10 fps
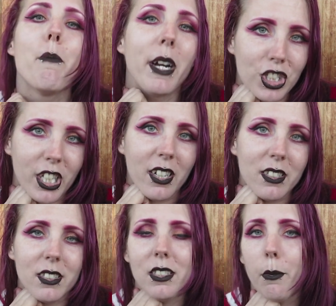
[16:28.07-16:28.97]
my
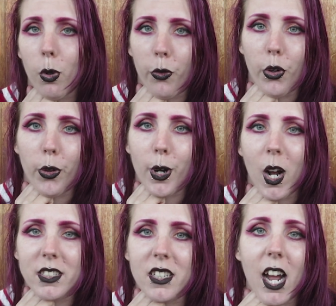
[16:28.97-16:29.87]
channel to see more further
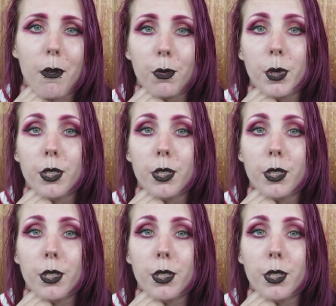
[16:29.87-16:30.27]
content I will be